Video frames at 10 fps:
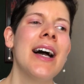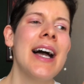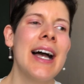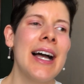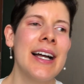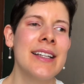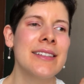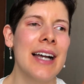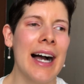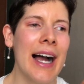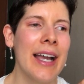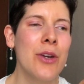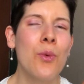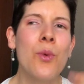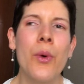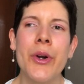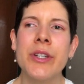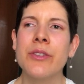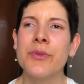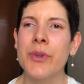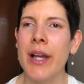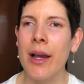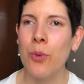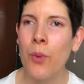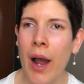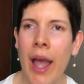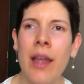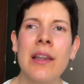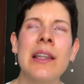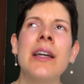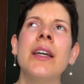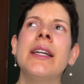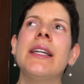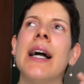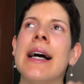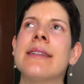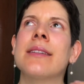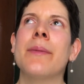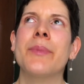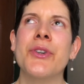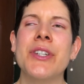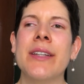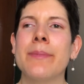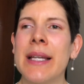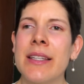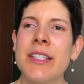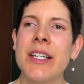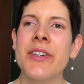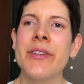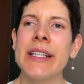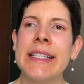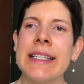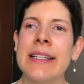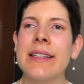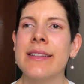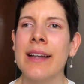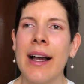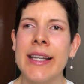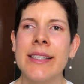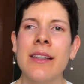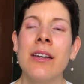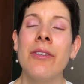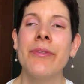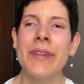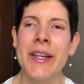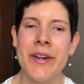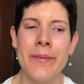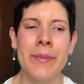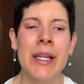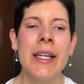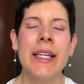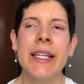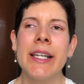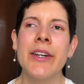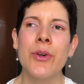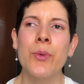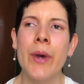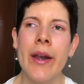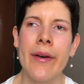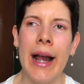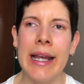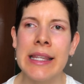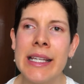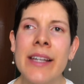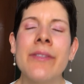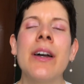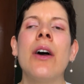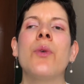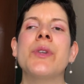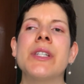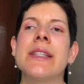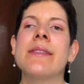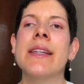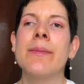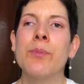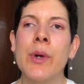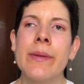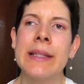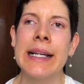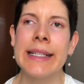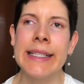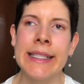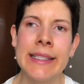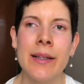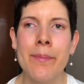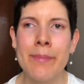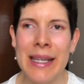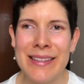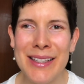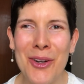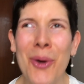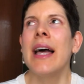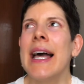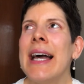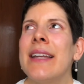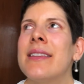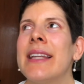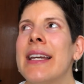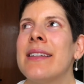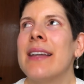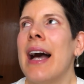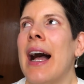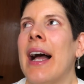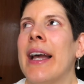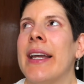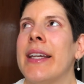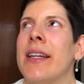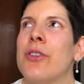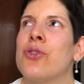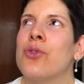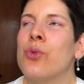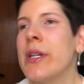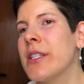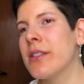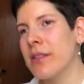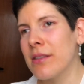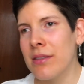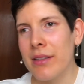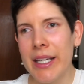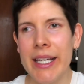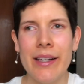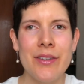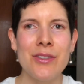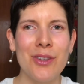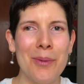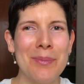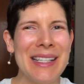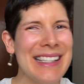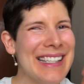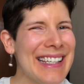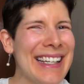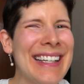and I worked for a while as a project manager in a design firm here where I live, which is in Puebla in Mexico. And then I switched gears completely